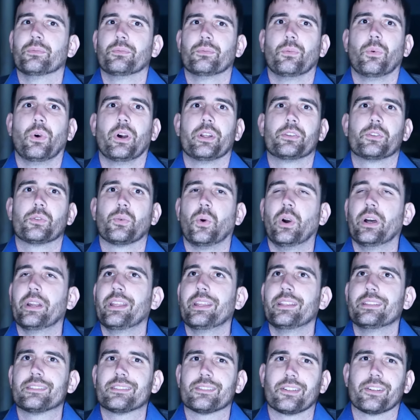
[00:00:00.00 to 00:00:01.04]

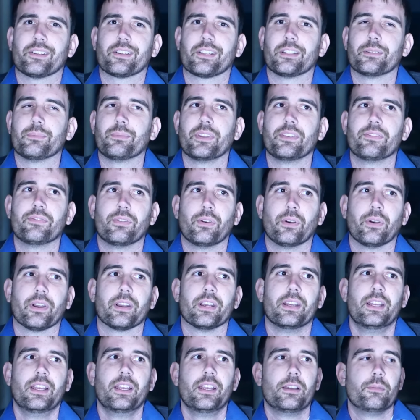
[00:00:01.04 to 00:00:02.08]
120 circuit
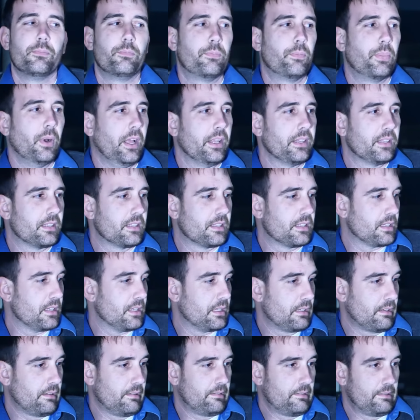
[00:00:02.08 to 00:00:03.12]
before, but
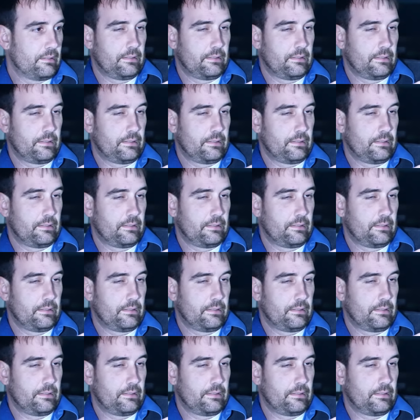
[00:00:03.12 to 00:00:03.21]
uh,